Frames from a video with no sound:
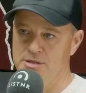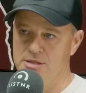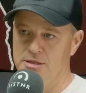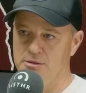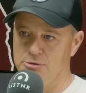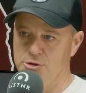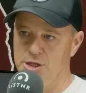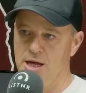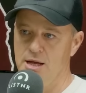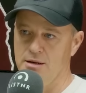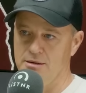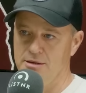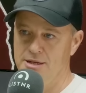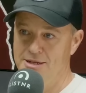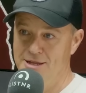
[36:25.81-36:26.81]
his little jet.
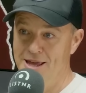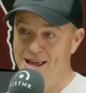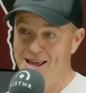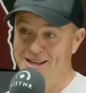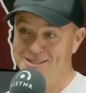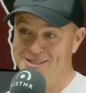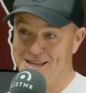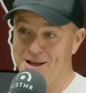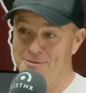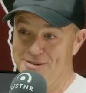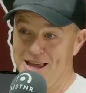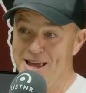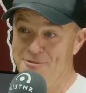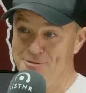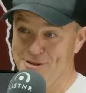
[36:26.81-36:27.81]
He's come
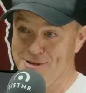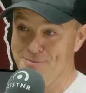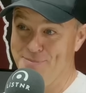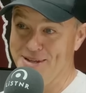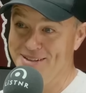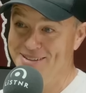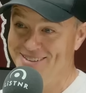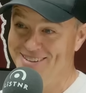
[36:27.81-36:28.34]
down with a bit.